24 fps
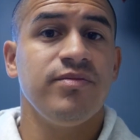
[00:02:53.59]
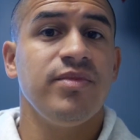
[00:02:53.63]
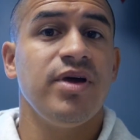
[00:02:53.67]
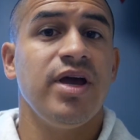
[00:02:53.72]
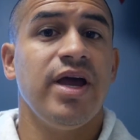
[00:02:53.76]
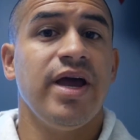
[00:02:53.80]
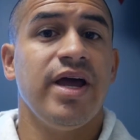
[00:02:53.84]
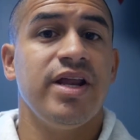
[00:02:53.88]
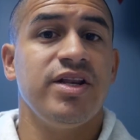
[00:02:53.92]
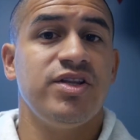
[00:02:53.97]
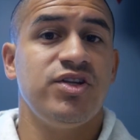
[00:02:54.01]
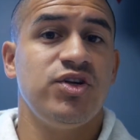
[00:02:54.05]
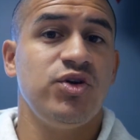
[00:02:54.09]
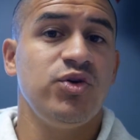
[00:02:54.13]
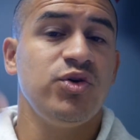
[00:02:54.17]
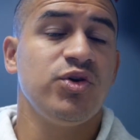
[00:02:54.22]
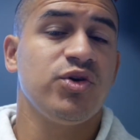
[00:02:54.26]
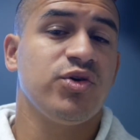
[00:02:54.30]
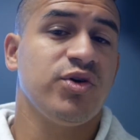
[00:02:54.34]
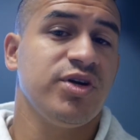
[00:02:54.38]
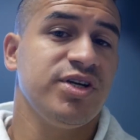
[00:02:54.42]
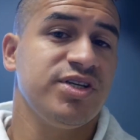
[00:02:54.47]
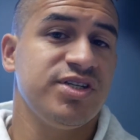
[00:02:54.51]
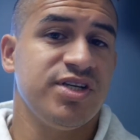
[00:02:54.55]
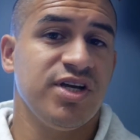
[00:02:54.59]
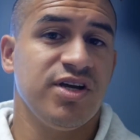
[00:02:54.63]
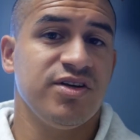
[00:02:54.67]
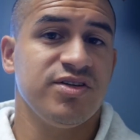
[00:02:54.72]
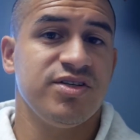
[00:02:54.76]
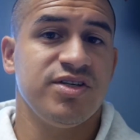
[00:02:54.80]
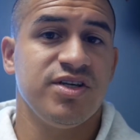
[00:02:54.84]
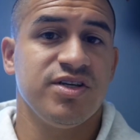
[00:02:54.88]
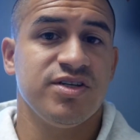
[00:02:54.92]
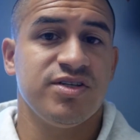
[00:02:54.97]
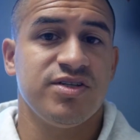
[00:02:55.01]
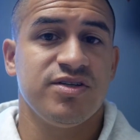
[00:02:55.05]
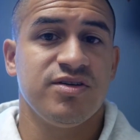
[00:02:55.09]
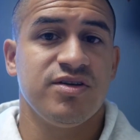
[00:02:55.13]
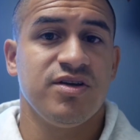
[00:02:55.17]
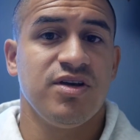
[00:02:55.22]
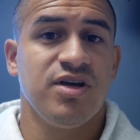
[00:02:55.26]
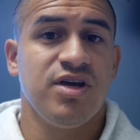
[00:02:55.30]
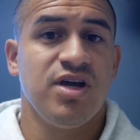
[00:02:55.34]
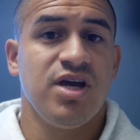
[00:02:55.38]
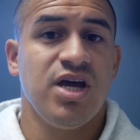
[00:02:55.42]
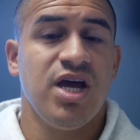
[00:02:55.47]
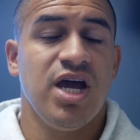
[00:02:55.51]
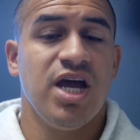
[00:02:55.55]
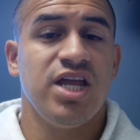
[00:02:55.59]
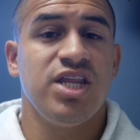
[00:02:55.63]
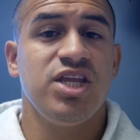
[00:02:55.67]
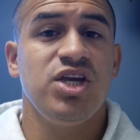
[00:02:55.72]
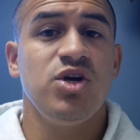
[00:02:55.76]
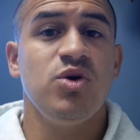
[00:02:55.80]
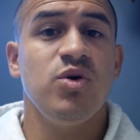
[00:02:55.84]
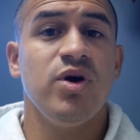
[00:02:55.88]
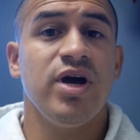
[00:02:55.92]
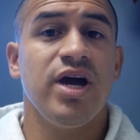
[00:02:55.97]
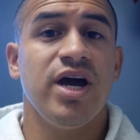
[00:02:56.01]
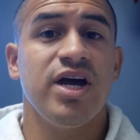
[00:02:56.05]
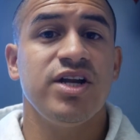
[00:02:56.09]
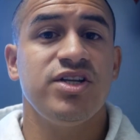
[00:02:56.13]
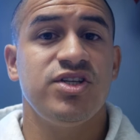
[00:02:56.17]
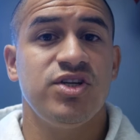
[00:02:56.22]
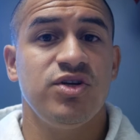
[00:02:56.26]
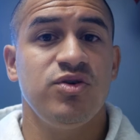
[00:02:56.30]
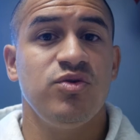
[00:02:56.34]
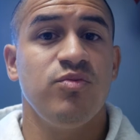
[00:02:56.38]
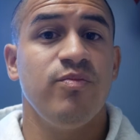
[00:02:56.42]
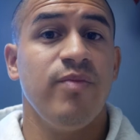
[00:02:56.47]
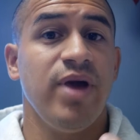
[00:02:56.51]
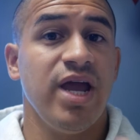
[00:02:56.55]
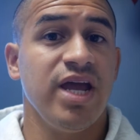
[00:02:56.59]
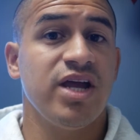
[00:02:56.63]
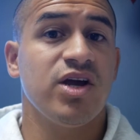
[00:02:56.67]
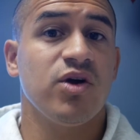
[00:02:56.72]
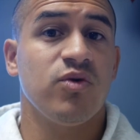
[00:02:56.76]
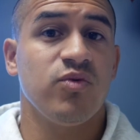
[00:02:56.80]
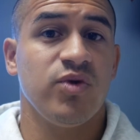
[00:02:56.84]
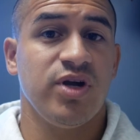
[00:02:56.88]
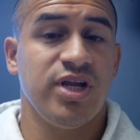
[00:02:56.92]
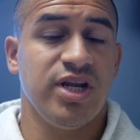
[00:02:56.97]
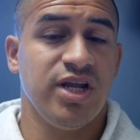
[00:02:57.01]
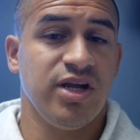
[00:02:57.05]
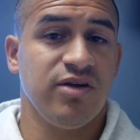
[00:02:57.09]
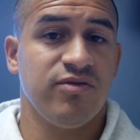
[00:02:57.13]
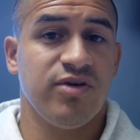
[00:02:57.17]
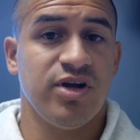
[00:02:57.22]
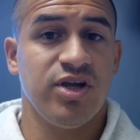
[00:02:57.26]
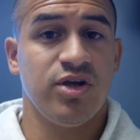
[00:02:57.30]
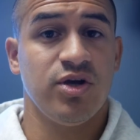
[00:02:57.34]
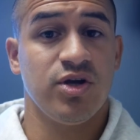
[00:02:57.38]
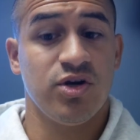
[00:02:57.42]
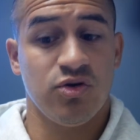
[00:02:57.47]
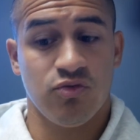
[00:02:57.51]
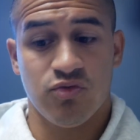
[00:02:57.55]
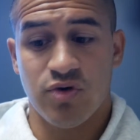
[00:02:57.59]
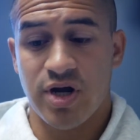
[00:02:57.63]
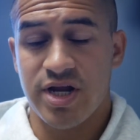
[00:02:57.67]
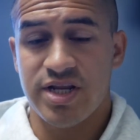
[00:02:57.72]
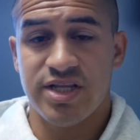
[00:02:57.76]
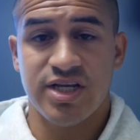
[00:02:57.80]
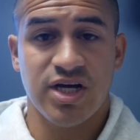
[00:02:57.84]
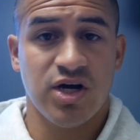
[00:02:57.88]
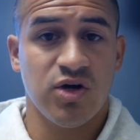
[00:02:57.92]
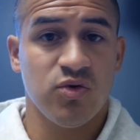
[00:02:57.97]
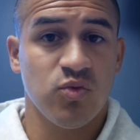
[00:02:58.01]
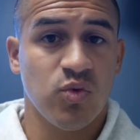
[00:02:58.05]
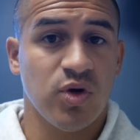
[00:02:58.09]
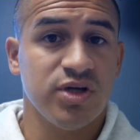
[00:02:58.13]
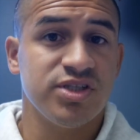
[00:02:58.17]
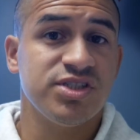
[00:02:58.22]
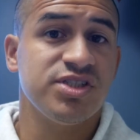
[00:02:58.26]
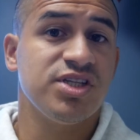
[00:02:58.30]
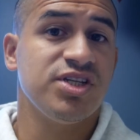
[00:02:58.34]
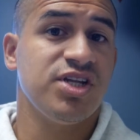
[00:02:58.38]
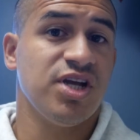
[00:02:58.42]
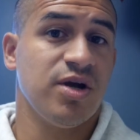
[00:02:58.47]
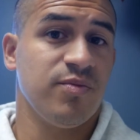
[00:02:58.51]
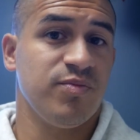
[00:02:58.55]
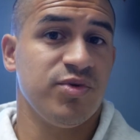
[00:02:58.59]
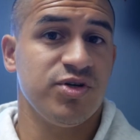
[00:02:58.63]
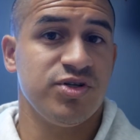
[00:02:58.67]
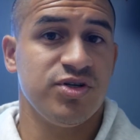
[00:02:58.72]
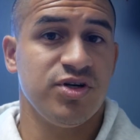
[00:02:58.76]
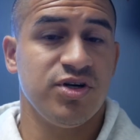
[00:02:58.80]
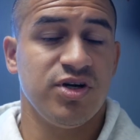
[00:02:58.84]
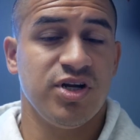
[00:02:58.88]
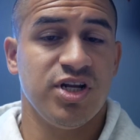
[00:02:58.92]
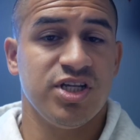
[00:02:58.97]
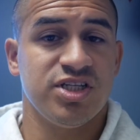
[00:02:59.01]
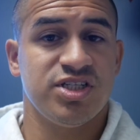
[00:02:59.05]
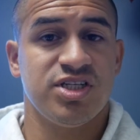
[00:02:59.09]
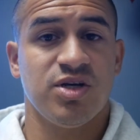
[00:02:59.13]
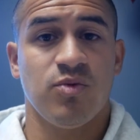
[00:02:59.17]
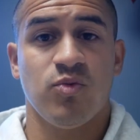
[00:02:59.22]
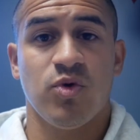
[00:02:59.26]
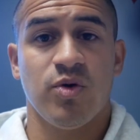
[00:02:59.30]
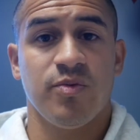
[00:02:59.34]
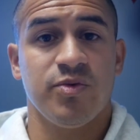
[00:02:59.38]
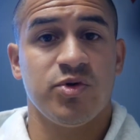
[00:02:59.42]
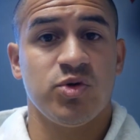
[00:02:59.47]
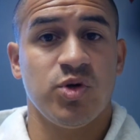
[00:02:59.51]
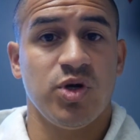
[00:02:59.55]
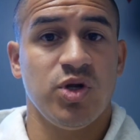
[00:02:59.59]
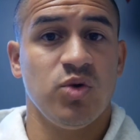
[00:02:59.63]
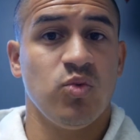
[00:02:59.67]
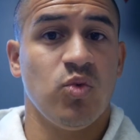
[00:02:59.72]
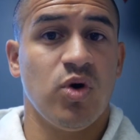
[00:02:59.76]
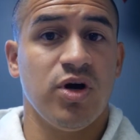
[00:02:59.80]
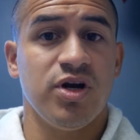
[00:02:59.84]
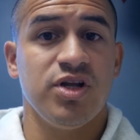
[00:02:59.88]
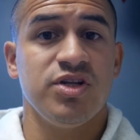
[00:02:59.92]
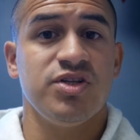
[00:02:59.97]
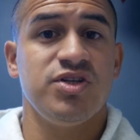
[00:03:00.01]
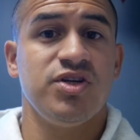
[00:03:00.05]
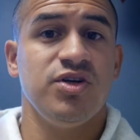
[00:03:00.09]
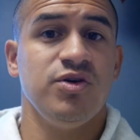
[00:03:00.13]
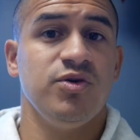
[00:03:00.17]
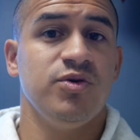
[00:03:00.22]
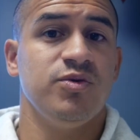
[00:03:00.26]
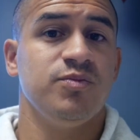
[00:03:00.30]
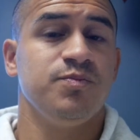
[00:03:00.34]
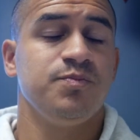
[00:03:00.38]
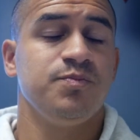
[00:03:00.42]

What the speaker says: and 2 degrees Celsius. And you had to make a reading, right? You had to write down what's the temperature, and it's somewhere between 1 and 2.